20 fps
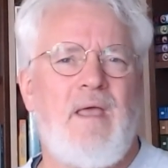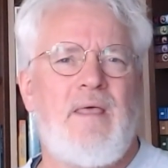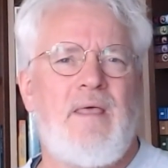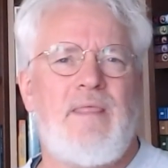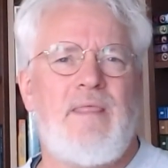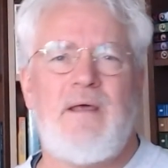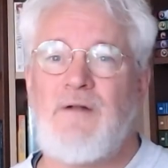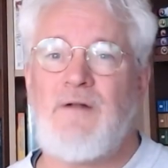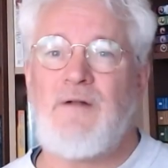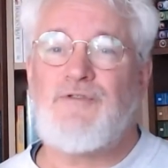
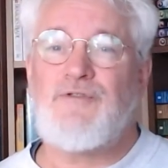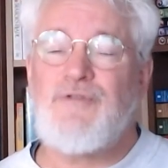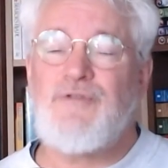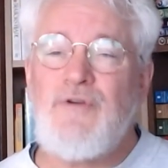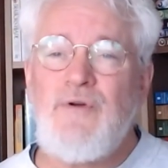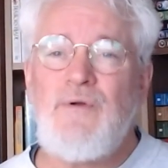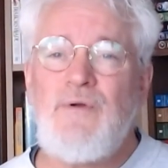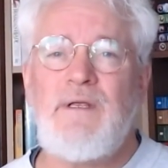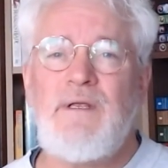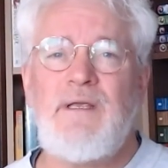There are
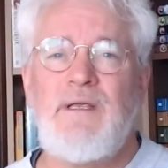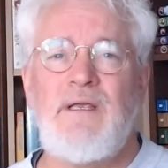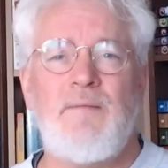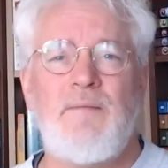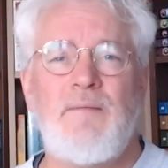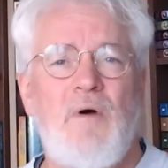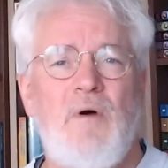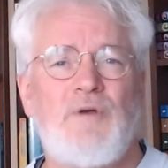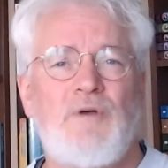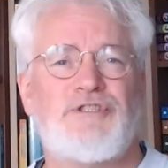truly
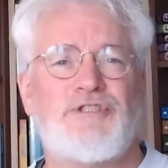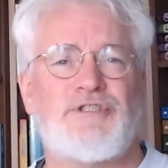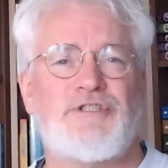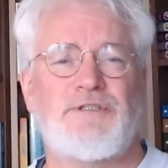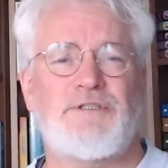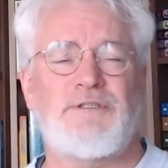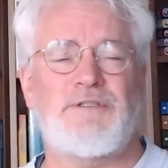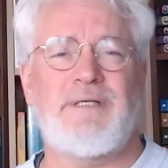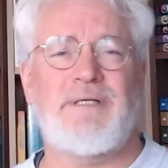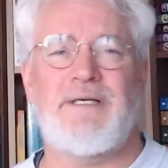
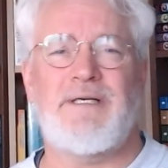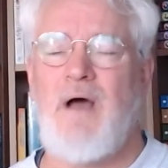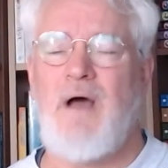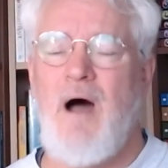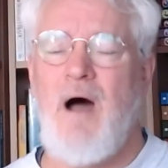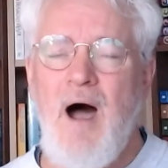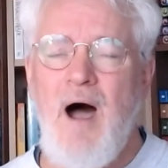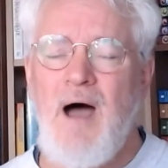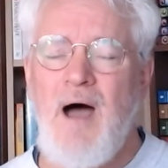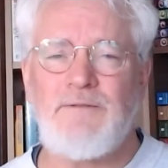emotional and
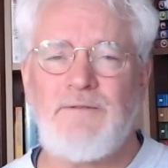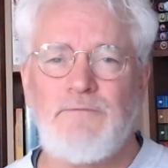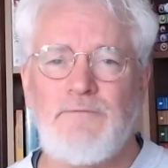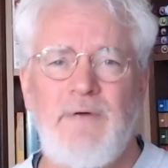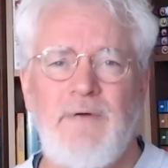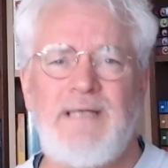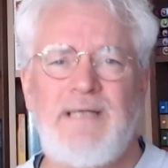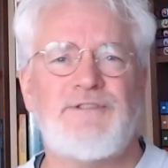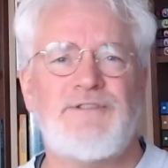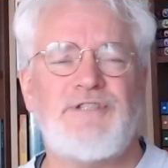
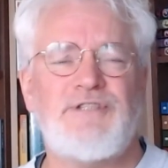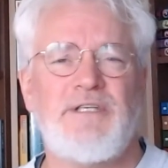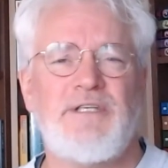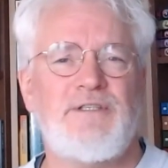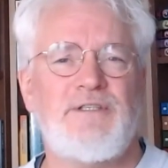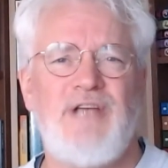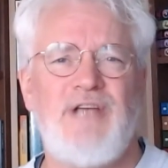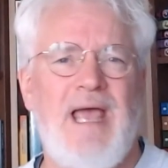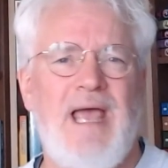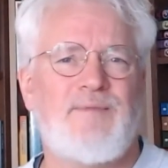
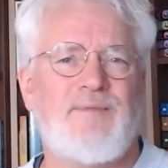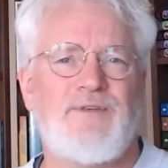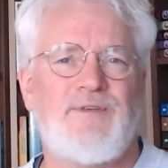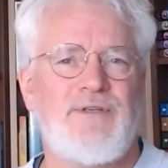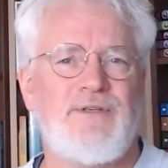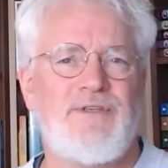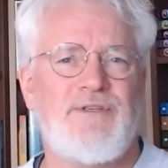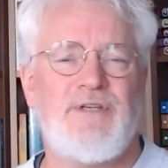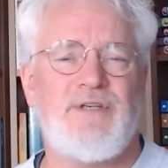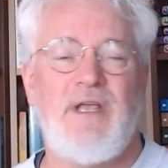heart-wrenching
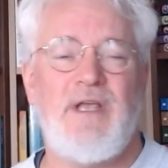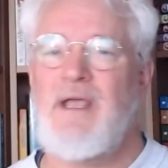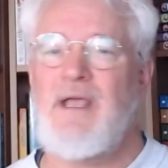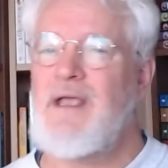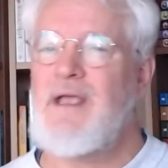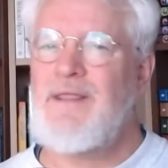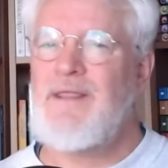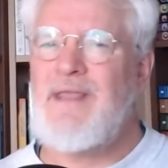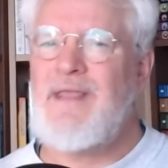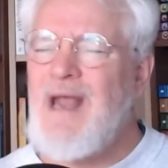chapters
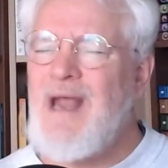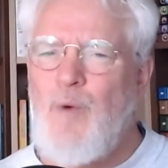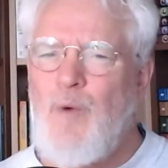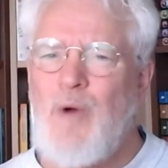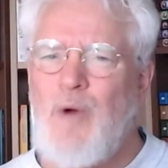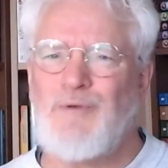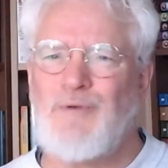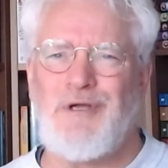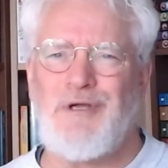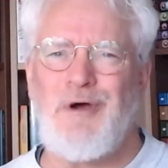that I
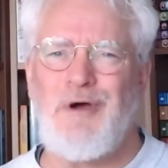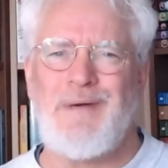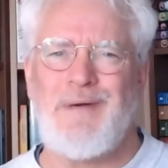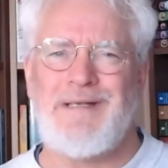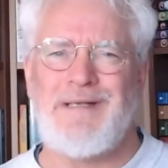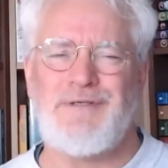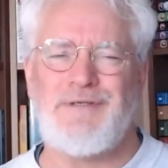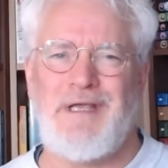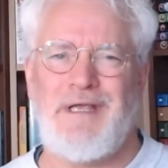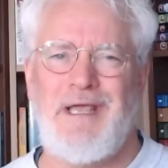won't go
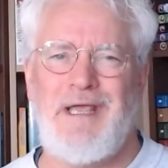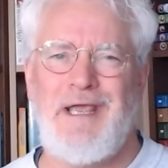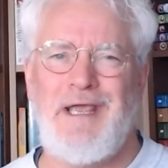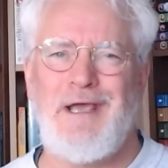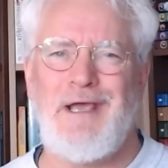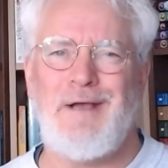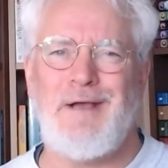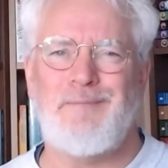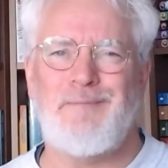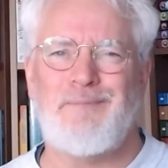into
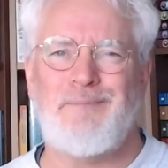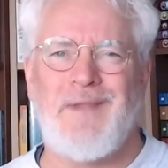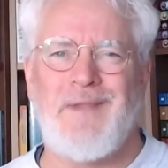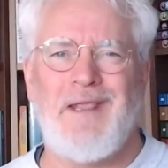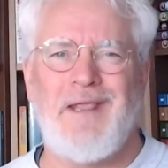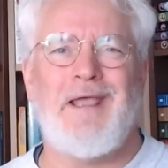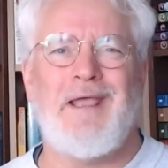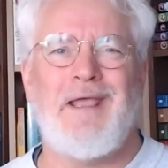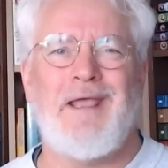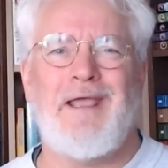here.
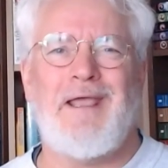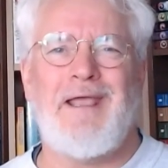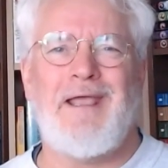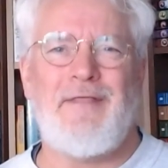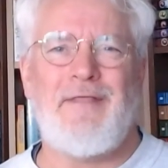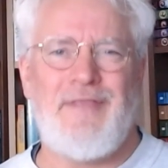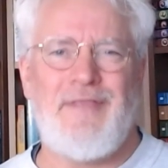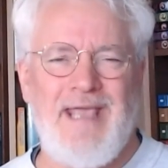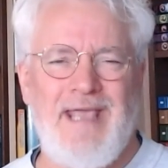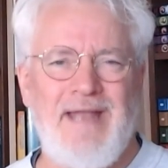
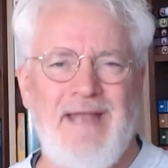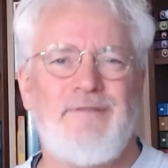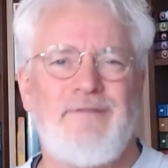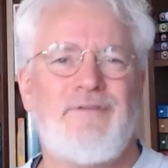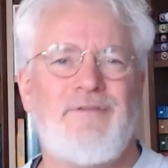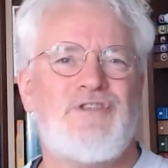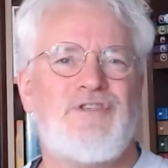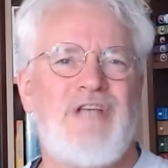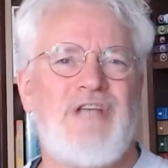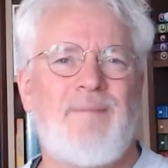At the end of
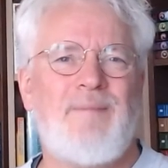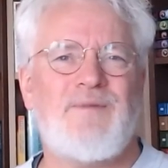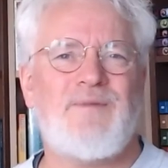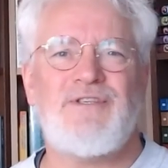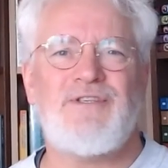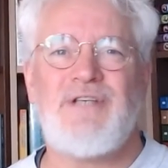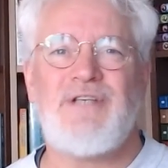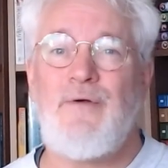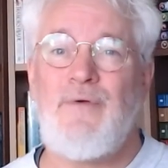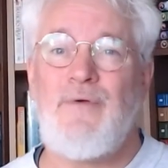the
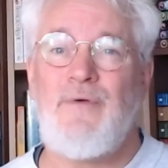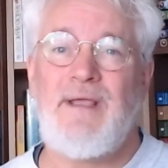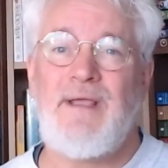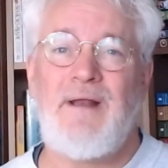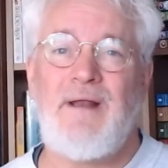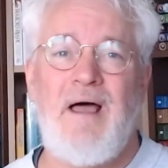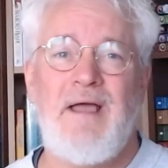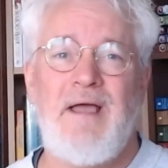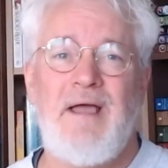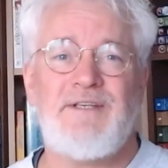chapters I
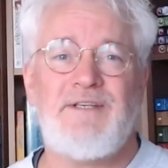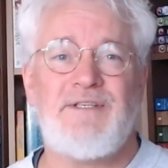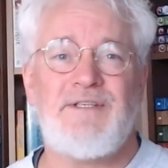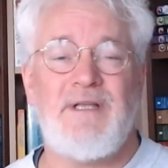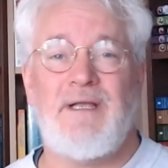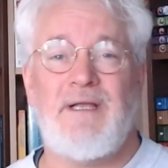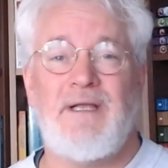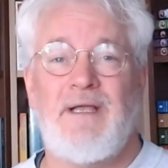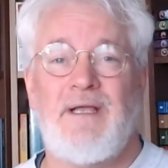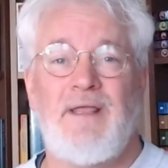realized
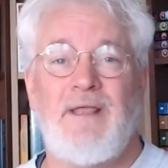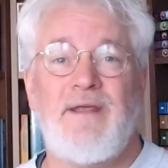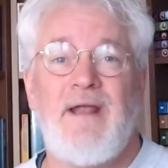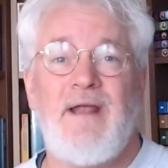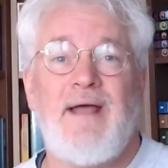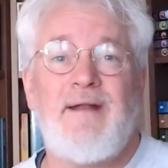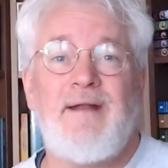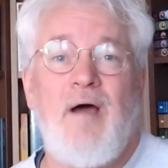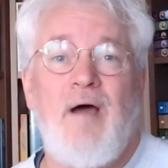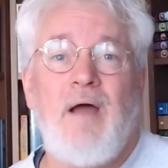that
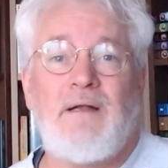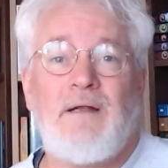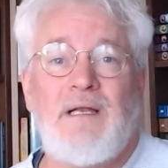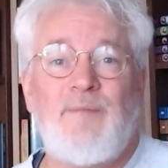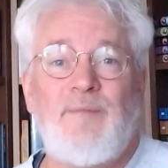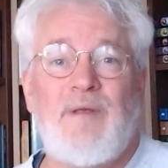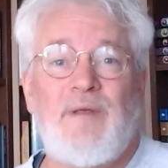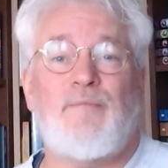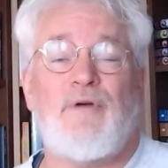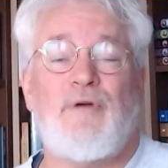I'd hardly
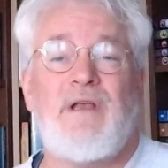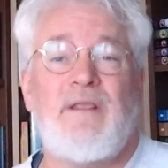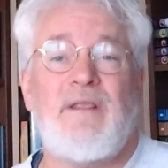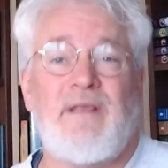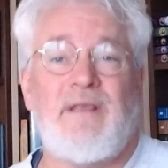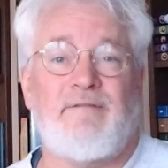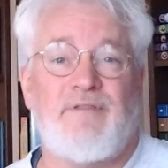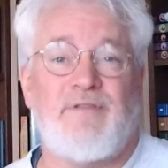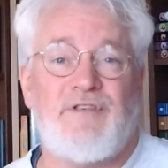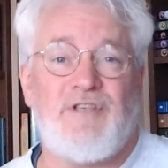been
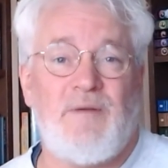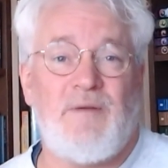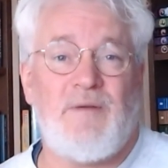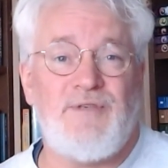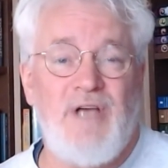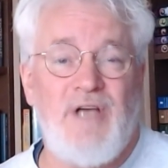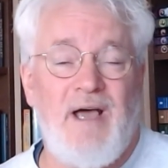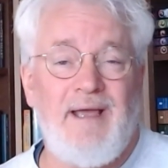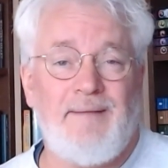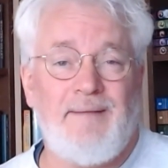breathing for some
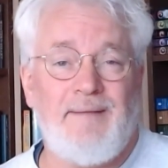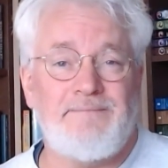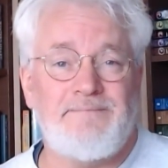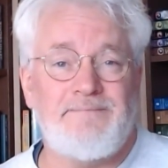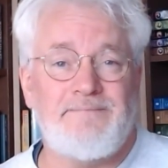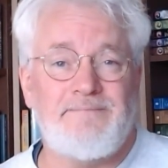time.